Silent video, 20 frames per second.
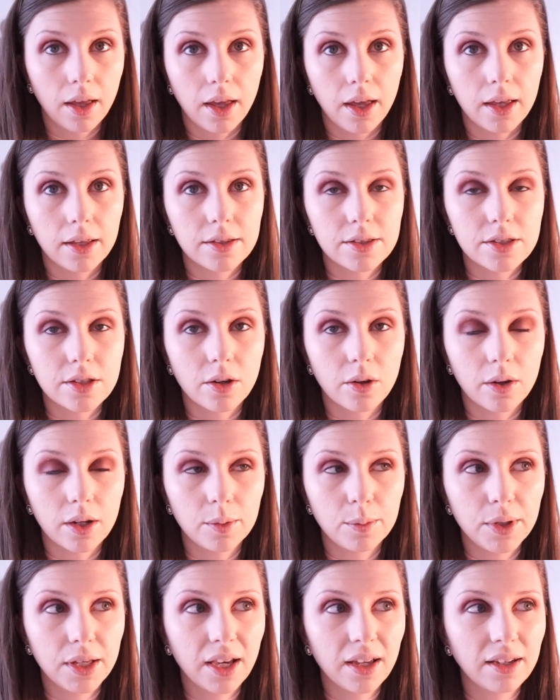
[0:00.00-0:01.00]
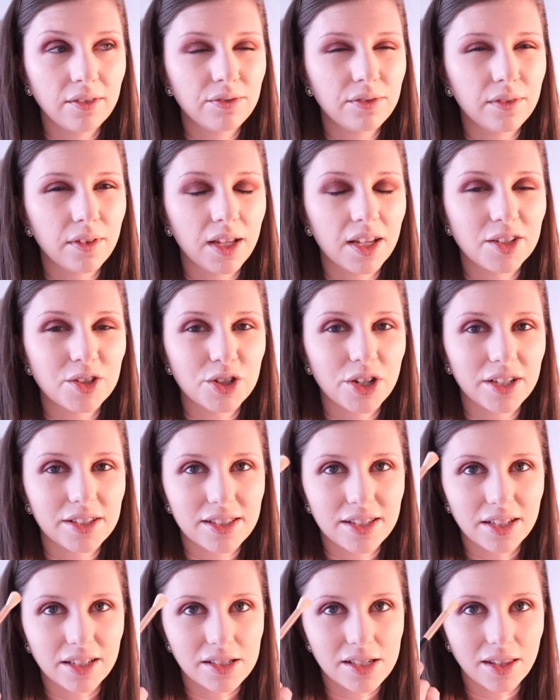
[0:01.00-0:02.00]
and so it'd be kind of
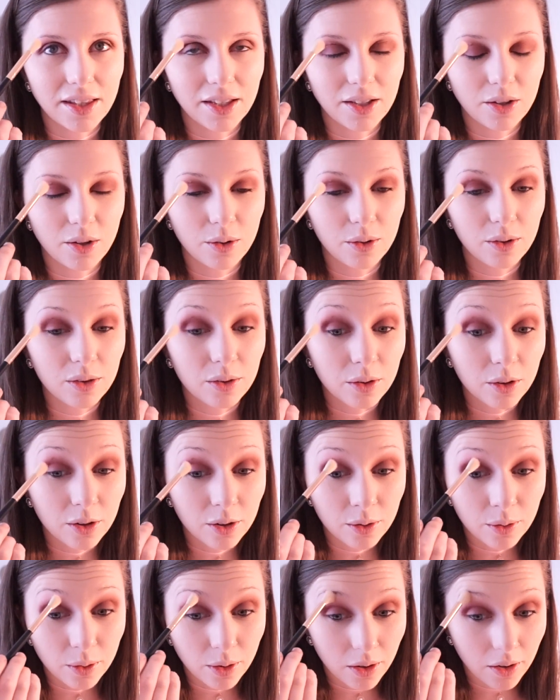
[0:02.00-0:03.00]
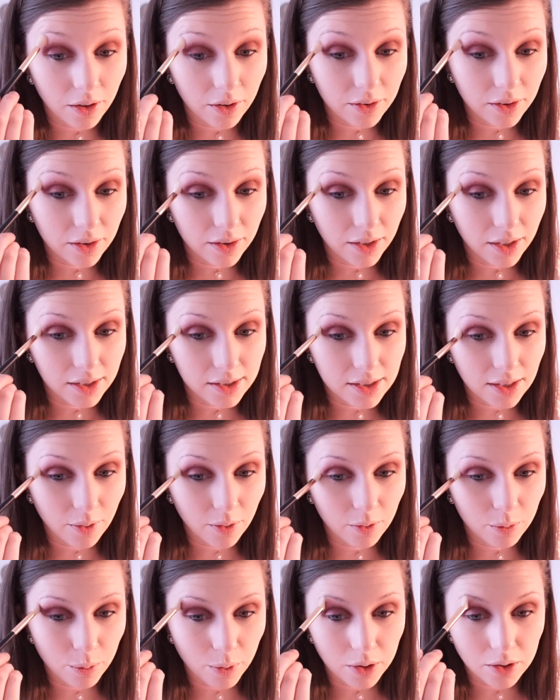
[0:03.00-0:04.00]
interesting to like go through all the things that
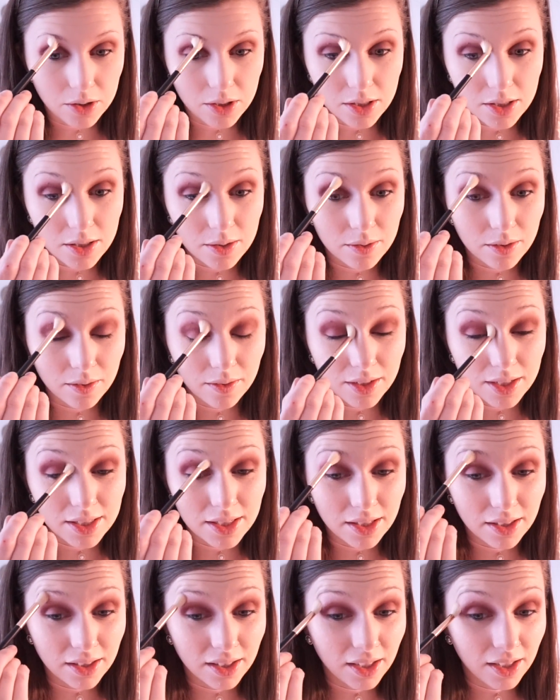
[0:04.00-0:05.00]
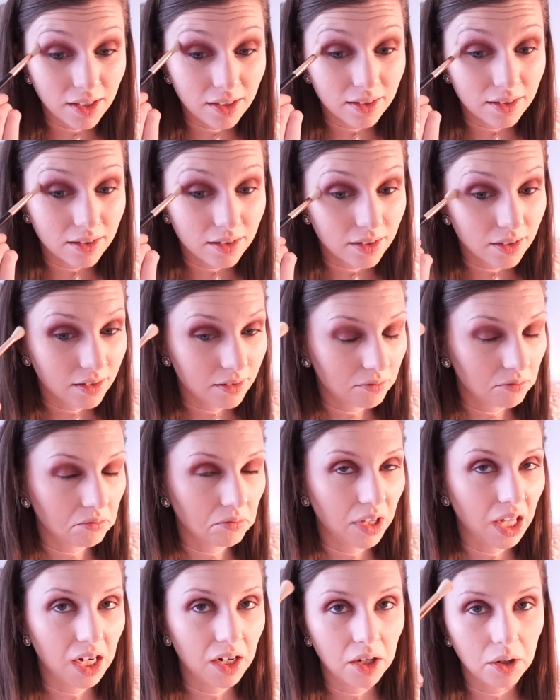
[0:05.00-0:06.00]
we've purchased recently.
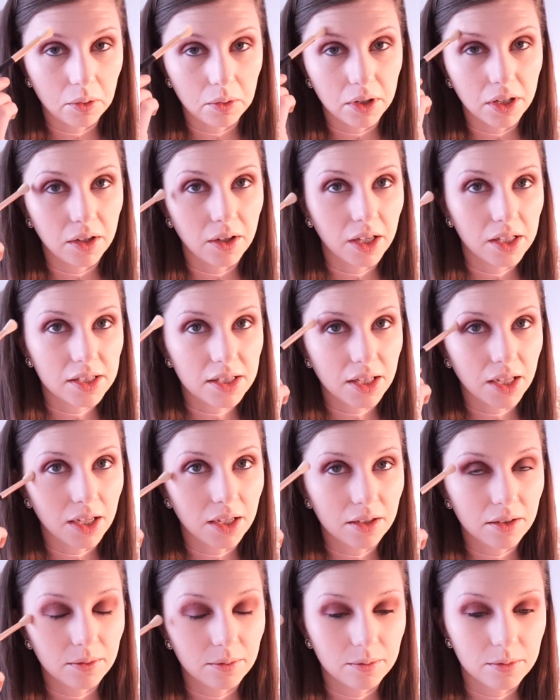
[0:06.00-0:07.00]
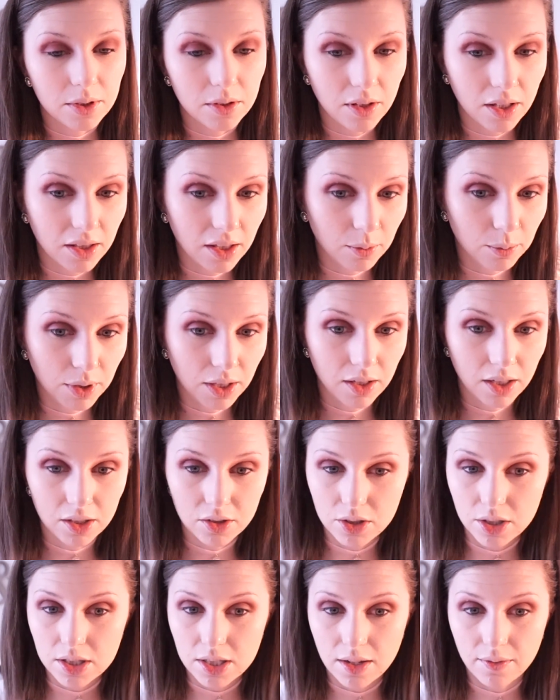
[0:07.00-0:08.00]
I don't know, what do you guys think? Do you think that'd be an
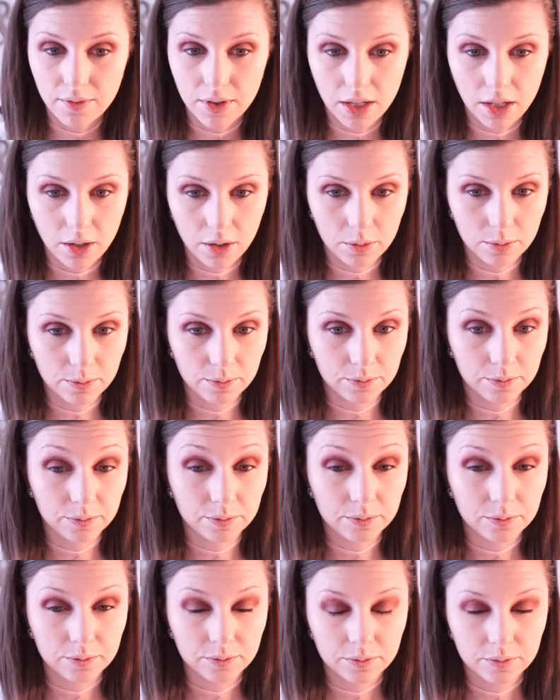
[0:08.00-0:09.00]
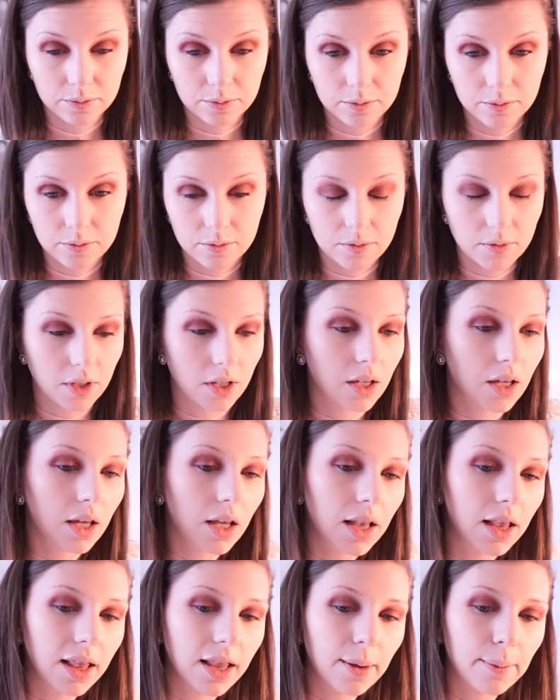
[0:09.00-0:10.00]
interesting video?
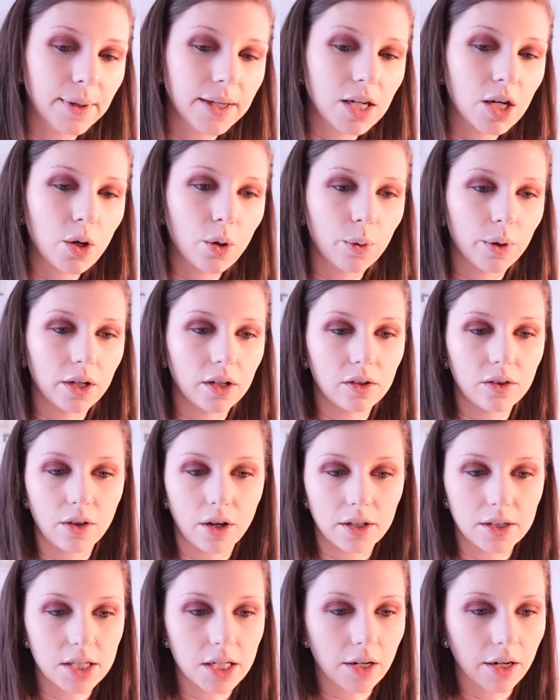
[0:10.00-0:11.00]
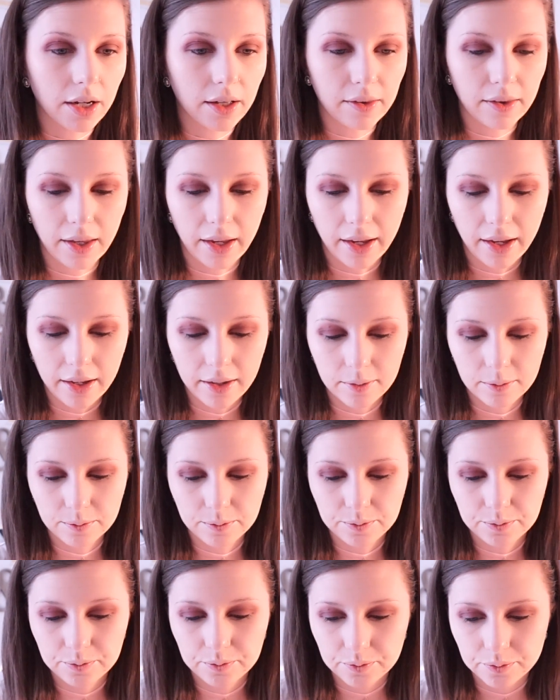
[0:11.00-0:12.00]
Let me know what your thoughts are on
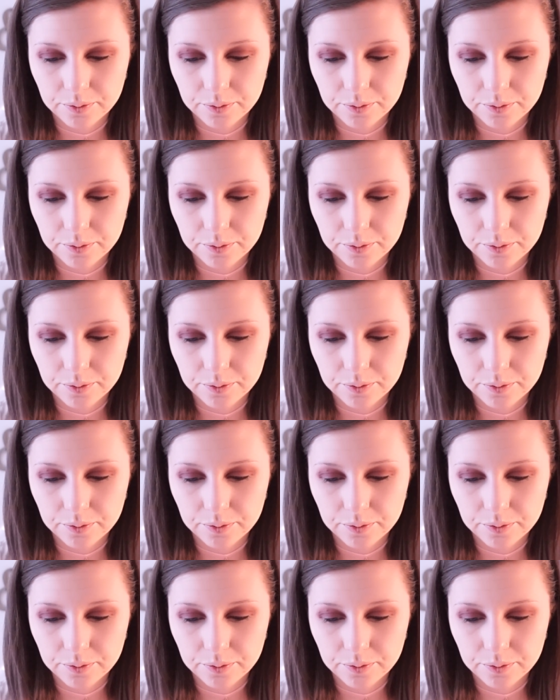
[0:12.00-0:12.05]
that.